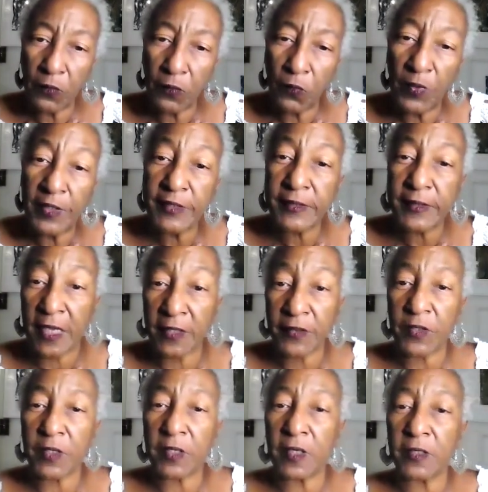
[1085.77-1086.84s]
We say
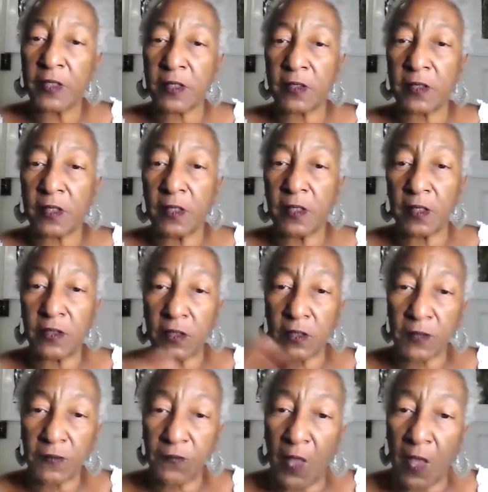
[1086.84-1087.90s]
things and then they
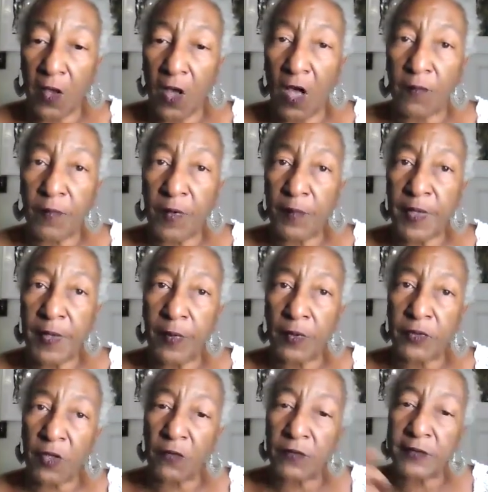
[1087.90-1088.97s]
just fly off, but people
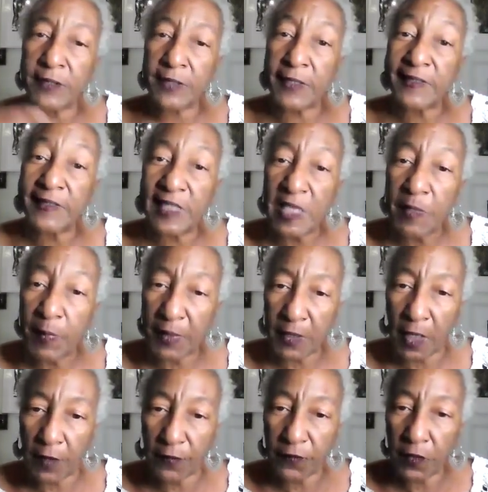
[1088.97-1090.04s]
don't dig deep
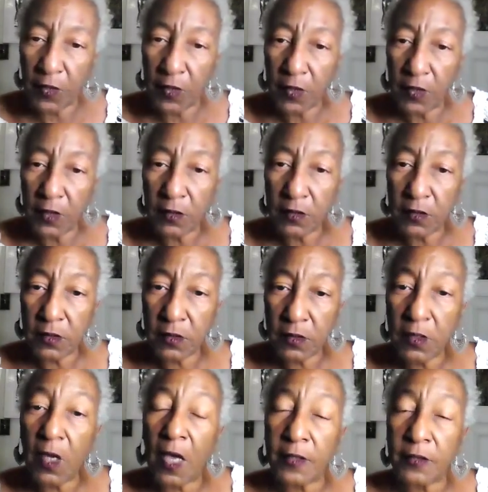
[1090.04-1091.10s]
enough
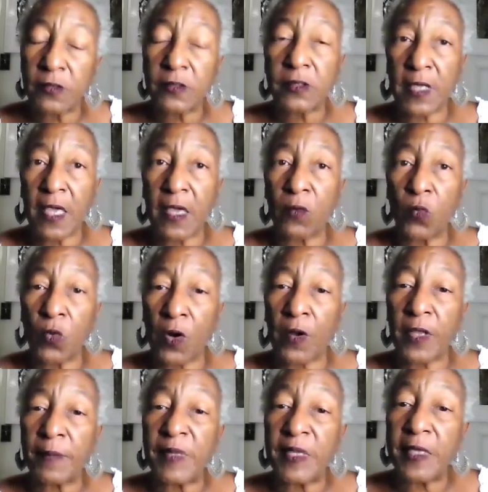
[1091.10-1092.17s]
to understand where
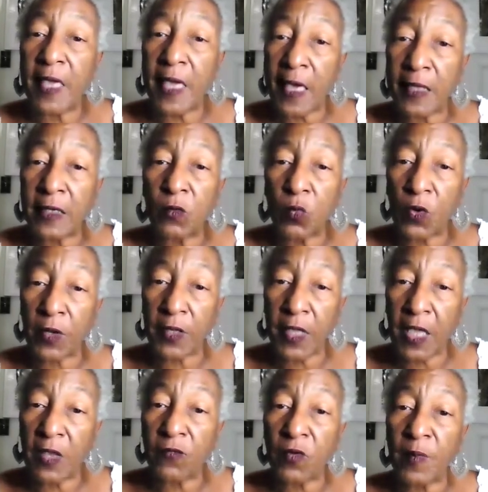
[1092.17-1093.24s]
it began and where it
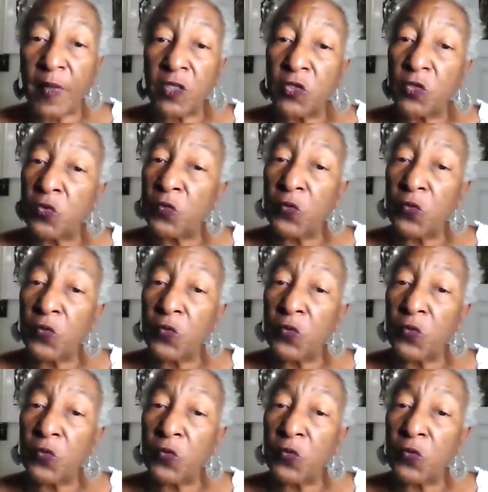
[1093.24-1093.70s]
came from. And